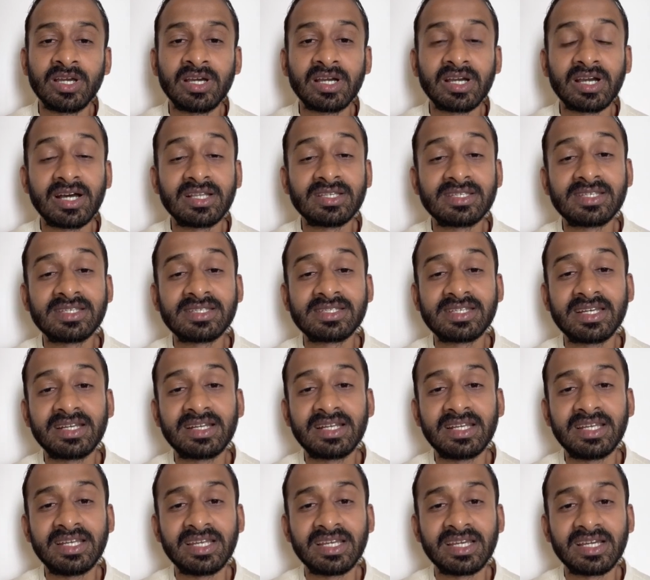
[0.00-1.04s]

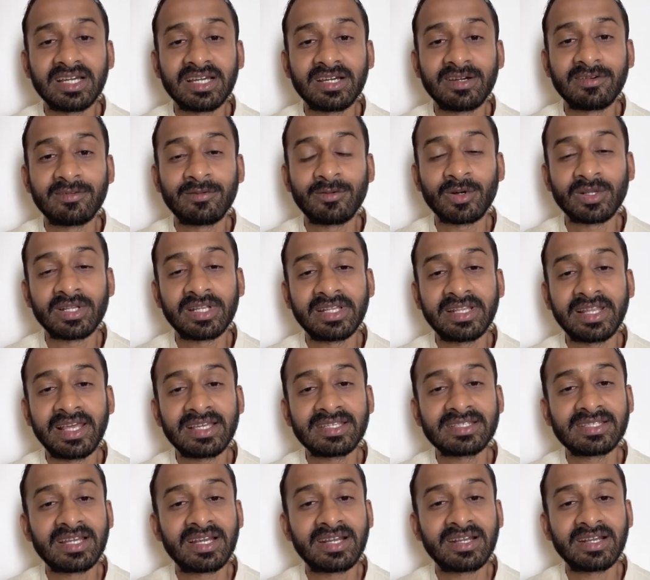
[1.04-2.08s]
consistently for the
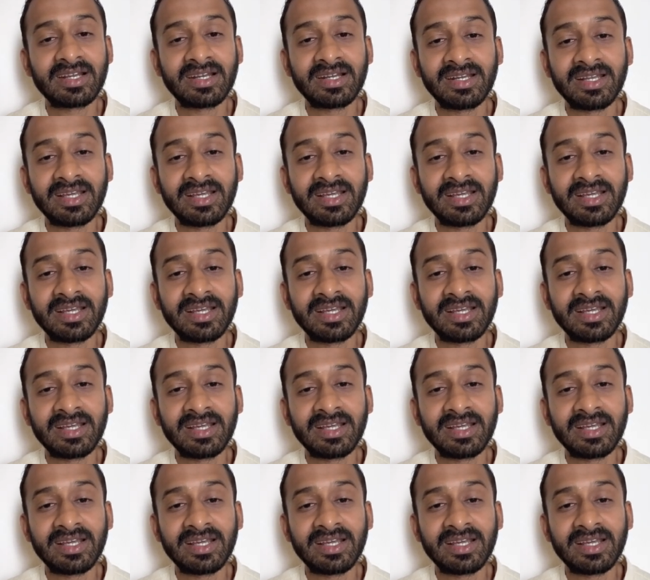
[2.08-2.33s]
next 100